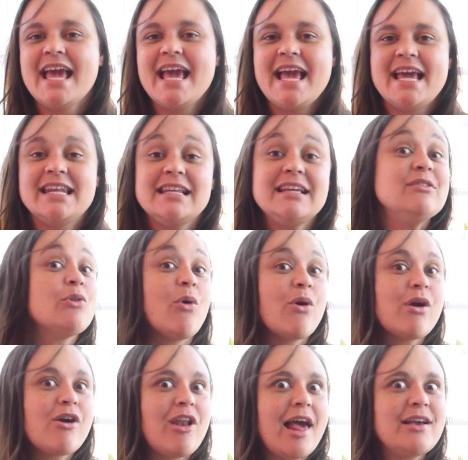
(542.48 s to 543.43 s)
an
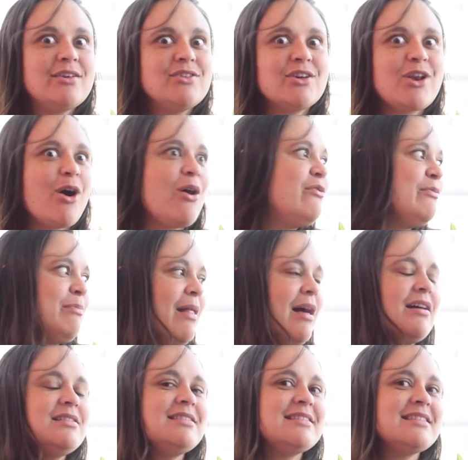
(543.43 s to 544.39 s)
indoor collection of
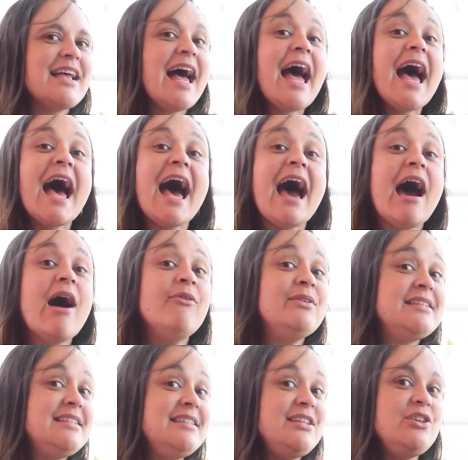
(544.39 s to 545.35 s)
plants. How
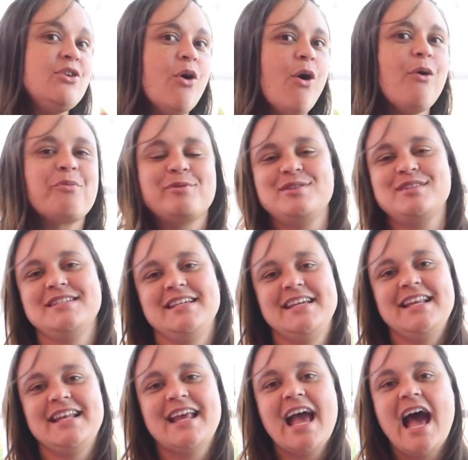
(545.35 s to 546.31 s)
is your
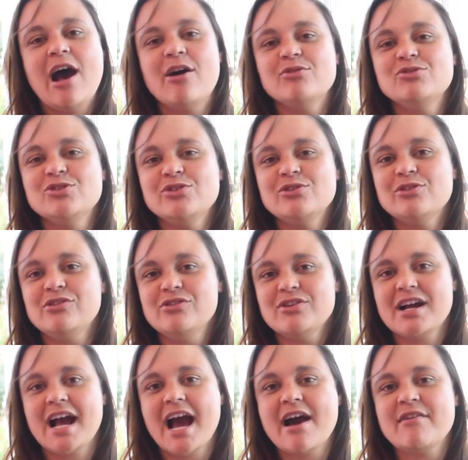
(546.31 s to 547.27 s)
routine? How do you
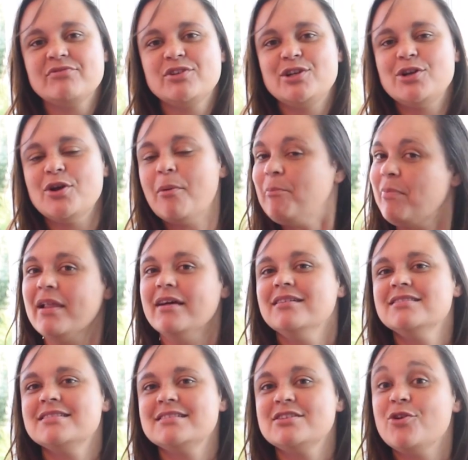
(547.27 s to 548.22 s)
look after your
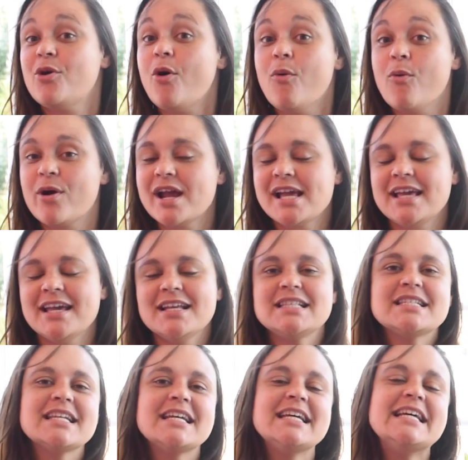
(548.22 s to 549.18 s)
plants, your
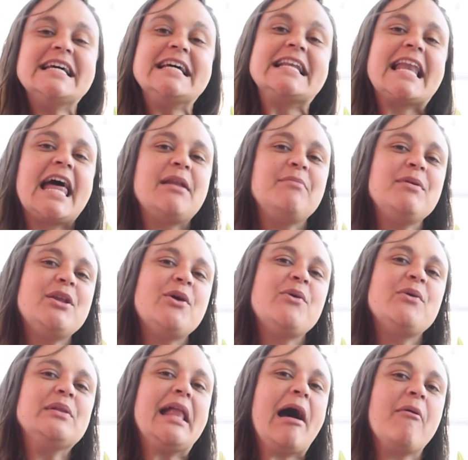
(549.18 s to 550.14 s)
orchids? Let me
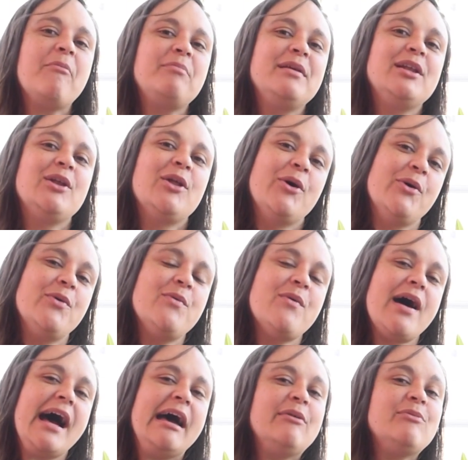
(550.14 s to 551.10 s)
know down below.
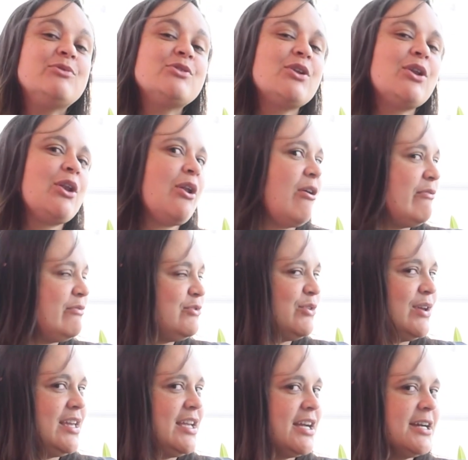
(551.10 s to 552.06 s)
I would love to
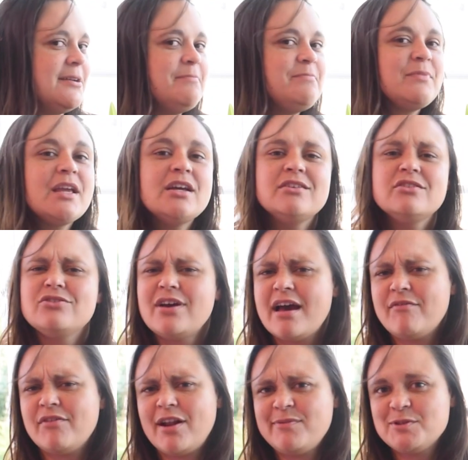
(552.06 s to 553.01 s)
hear. Do you
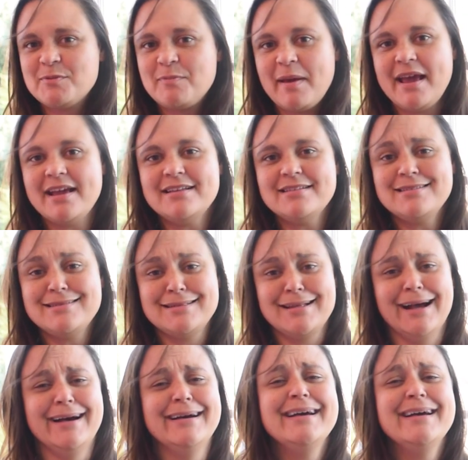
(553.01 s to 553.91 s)
have enough space?